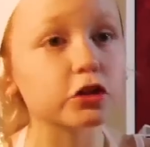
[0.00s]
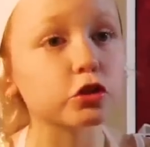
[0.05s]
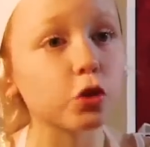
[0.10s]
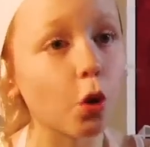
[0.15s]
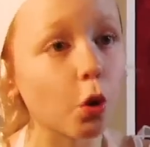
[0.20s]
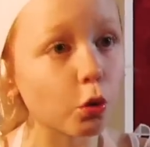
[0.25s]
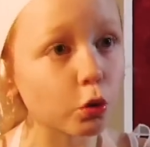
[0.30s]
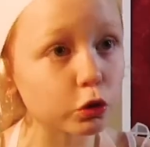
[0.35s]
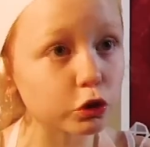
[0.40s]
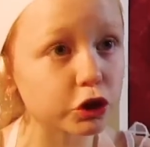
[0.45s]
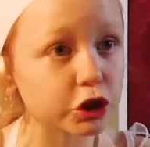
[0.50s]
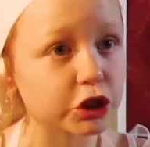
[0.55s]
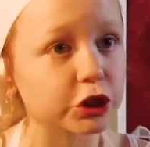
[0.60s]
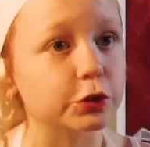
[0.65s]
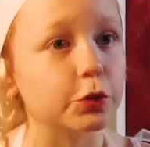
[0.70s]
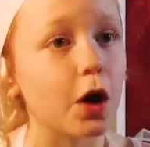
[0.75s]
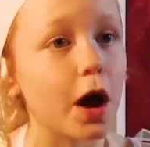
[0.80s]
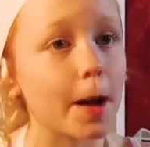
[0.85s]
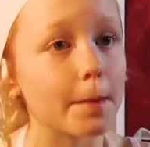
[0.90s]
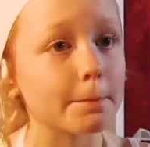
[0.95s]
I told
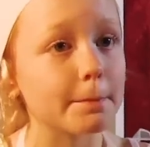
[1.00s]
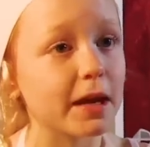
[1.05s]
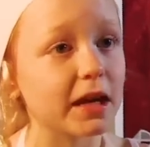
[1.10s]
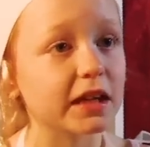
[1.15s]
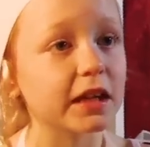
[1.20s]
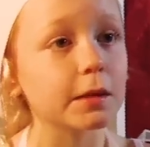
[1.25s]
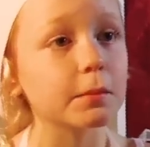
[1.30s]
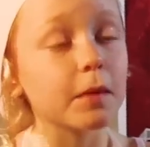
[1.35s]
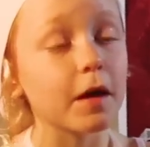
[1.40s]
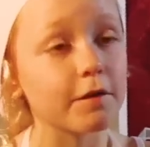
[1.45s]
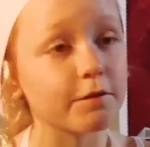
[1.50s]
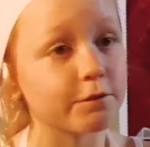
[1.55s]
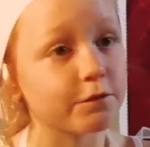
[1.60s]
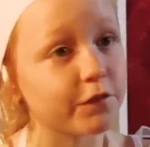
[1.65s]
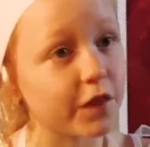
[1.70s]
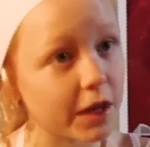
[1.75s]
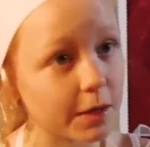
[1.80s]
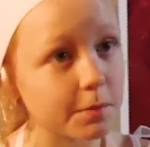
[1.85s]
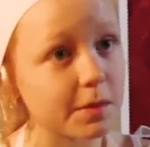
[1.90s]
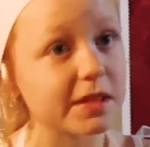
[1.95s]
you. I'm making my
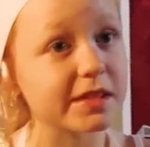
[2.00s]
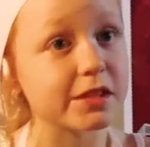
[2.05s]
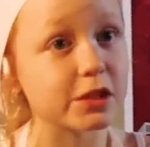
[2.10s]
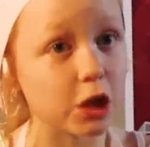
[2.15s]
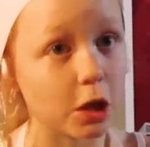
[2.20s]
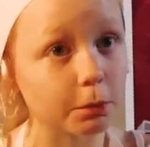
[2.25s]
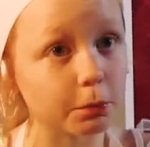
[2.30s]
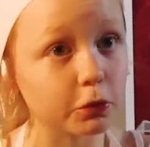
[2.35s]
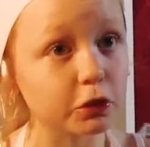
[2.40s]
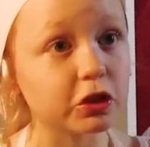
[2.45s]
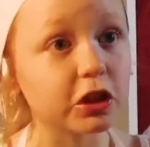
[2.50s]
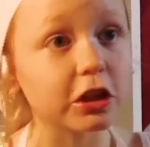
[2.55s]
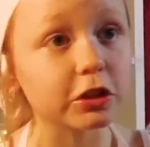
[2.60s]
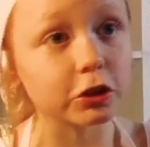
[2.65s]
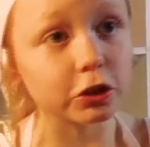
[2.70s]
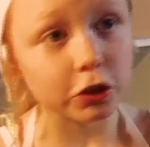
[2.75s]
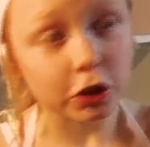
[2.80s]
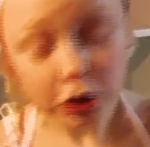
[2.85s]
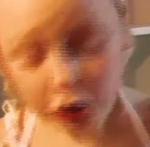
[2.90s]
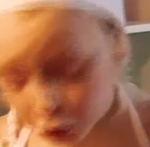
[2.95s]
famous double Dutch